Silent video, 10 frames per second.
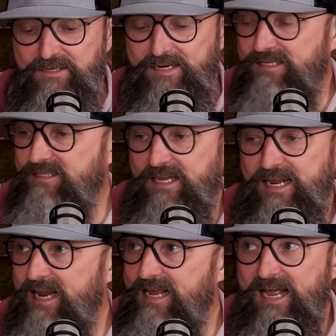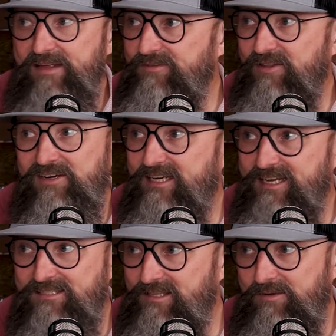And he's like, hey, I have nothing
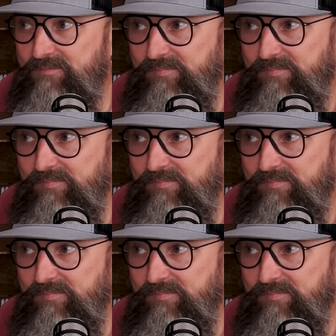against them.